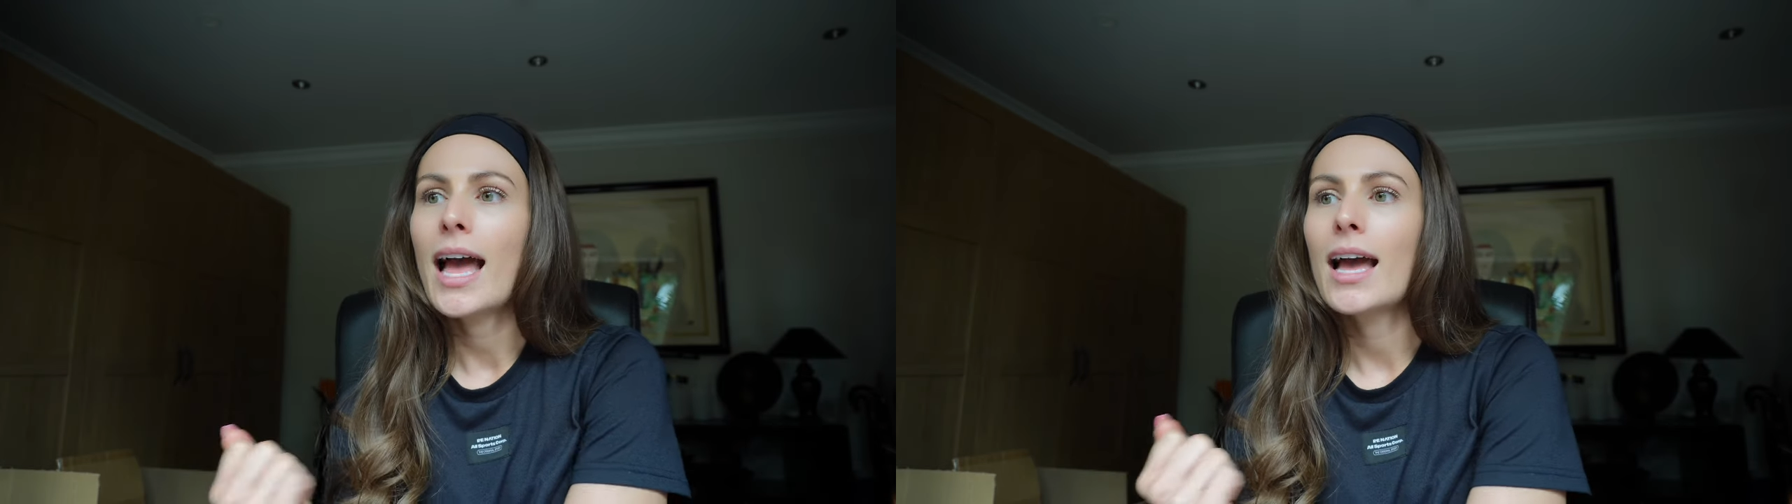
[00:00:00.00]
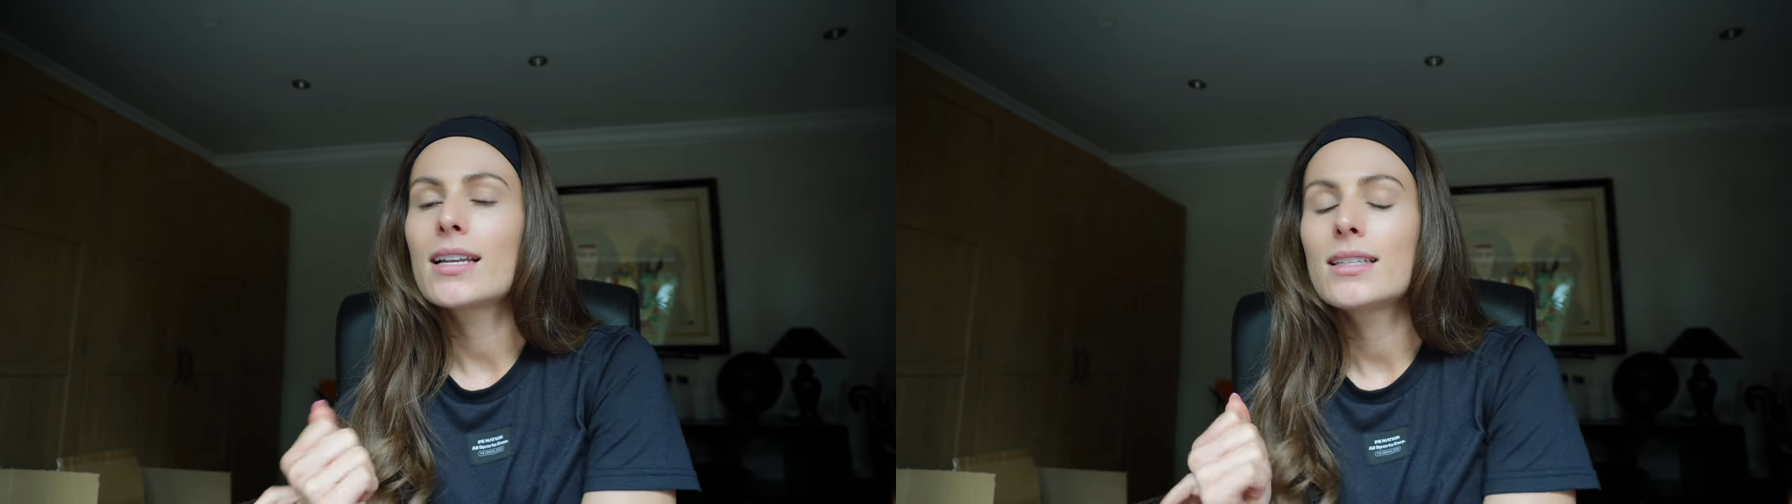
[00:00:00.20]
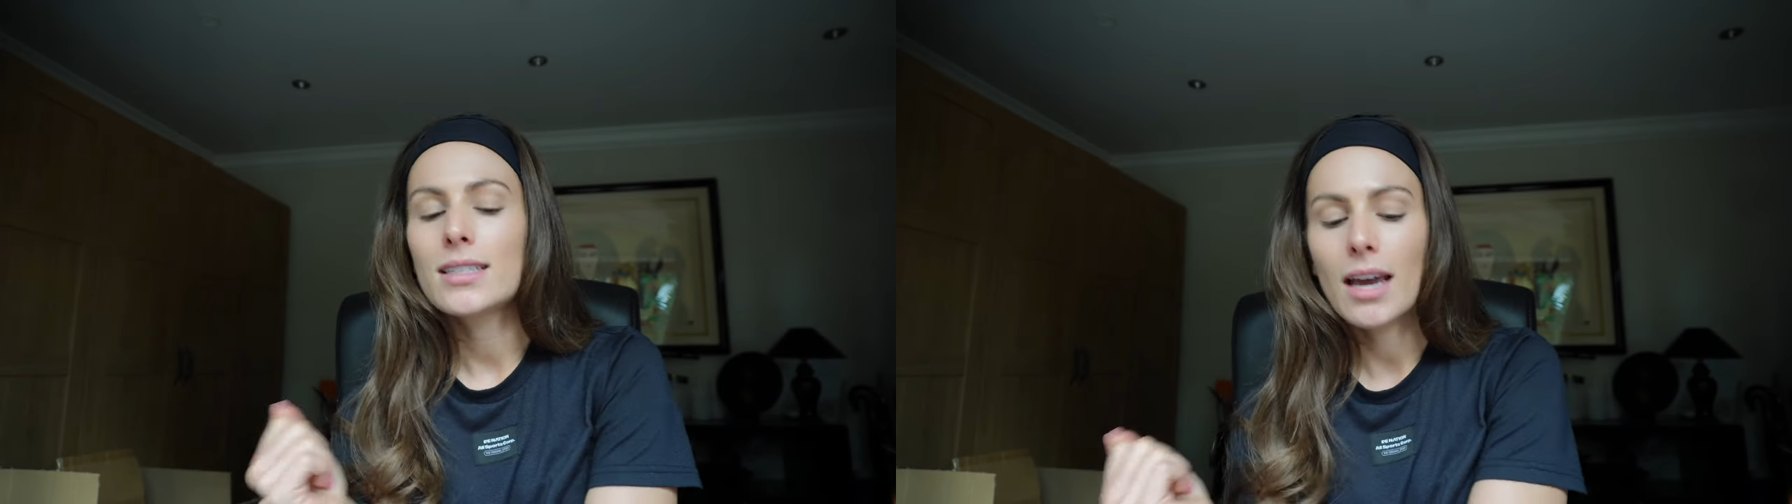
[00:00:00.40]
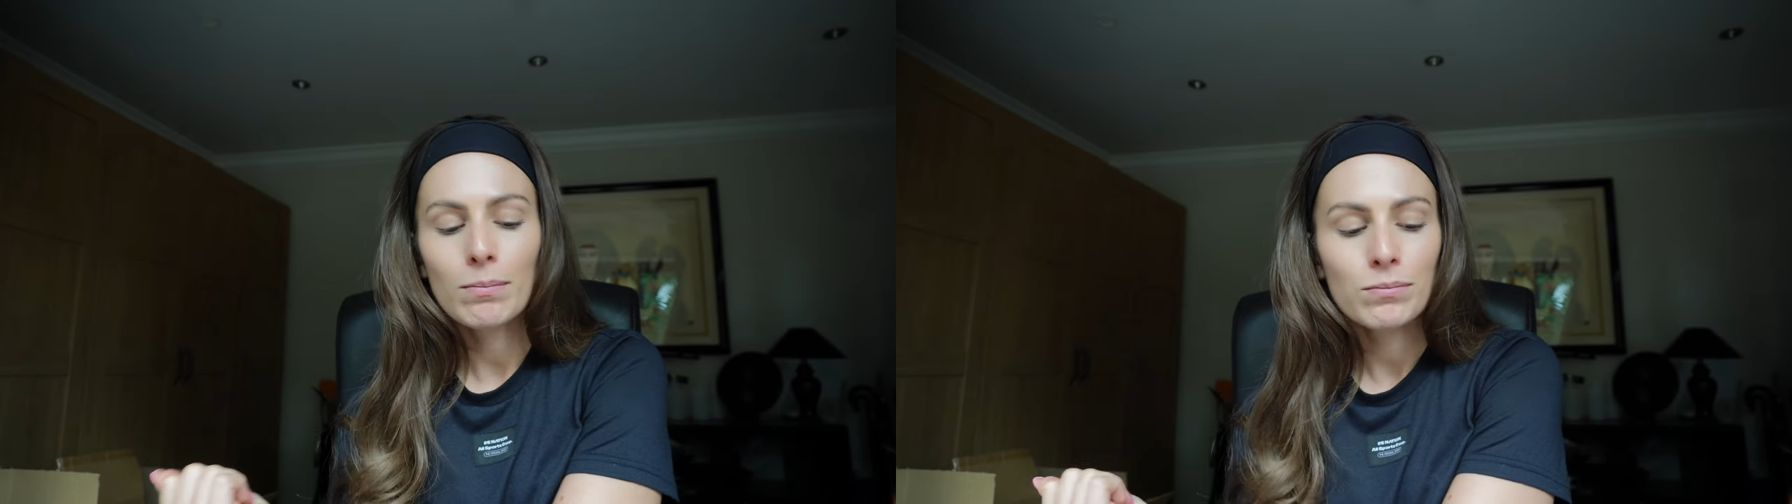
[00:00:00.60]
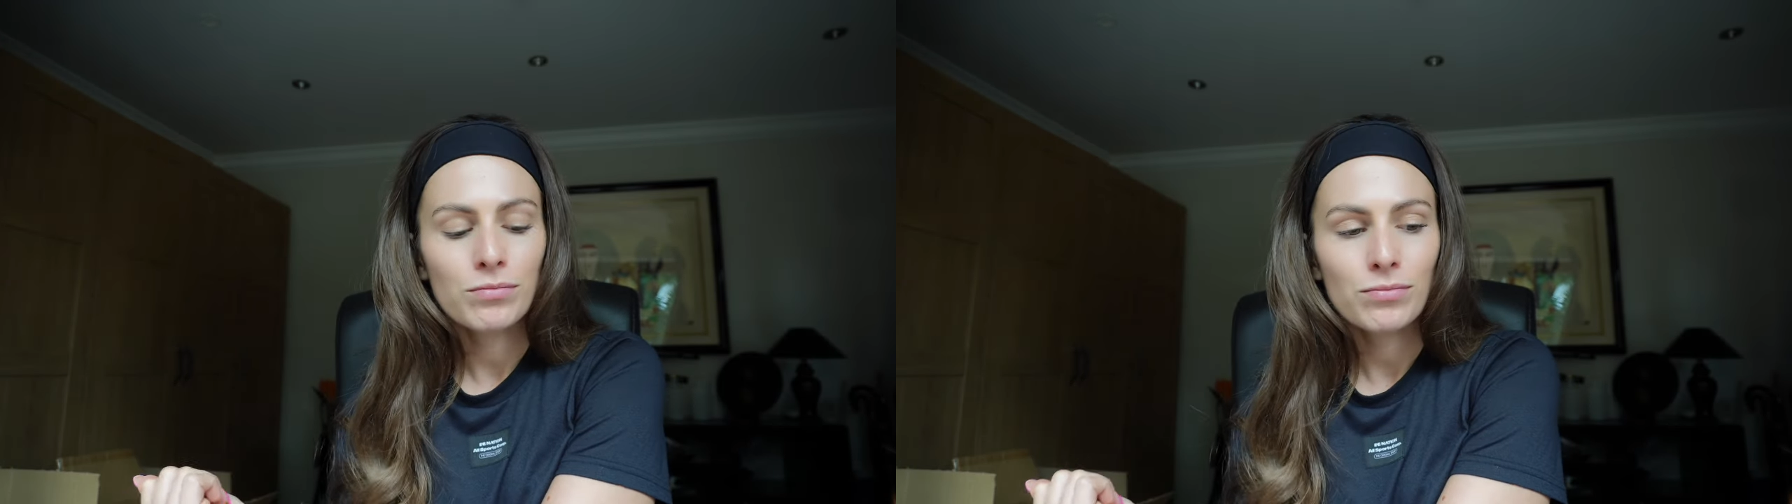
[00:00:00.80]
And
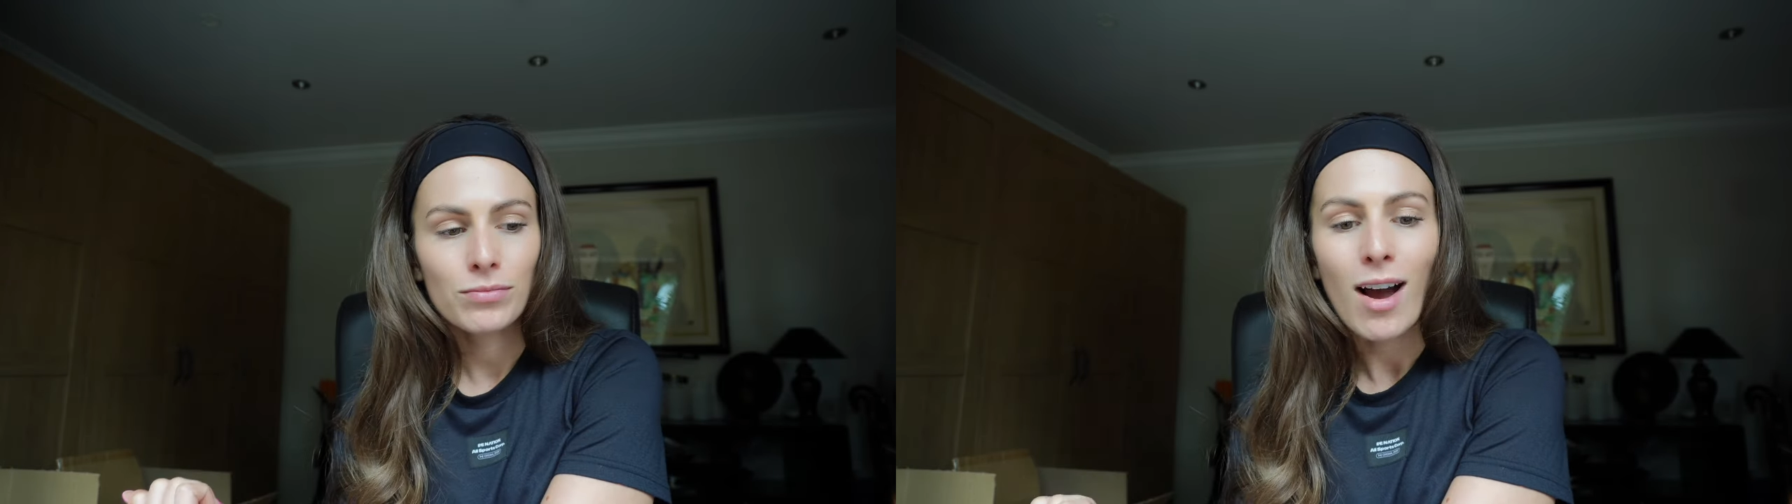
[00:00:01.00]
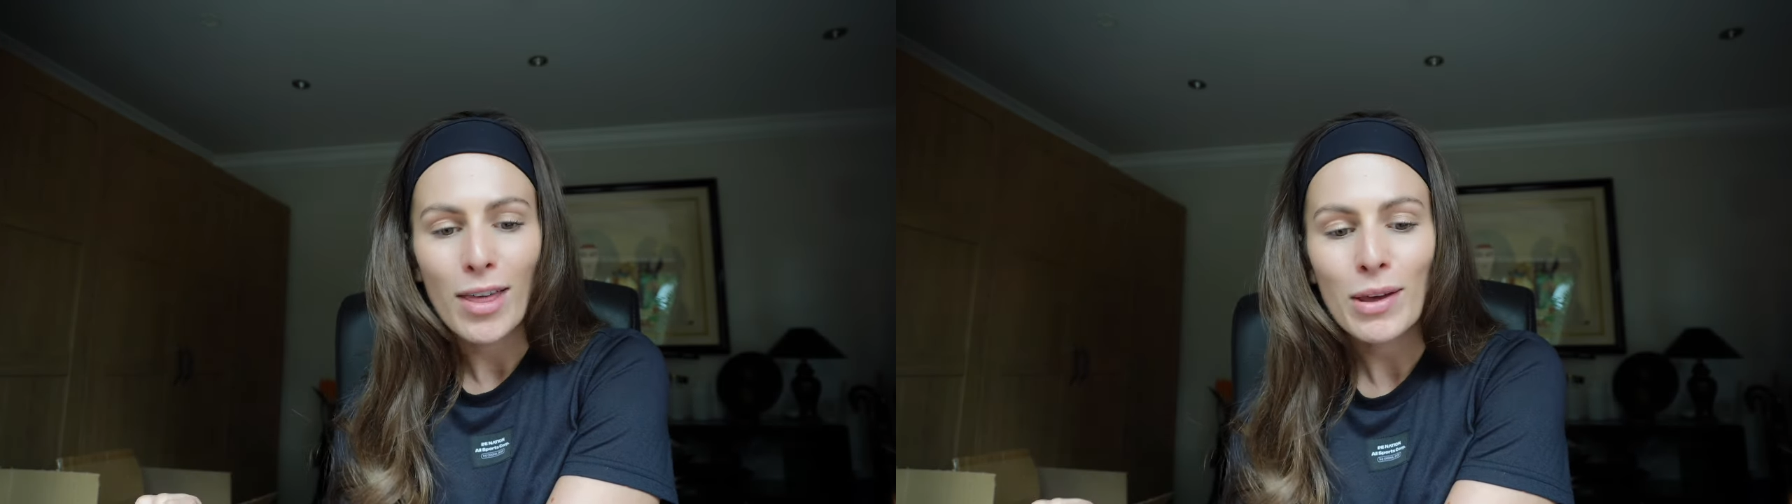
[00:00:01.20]
I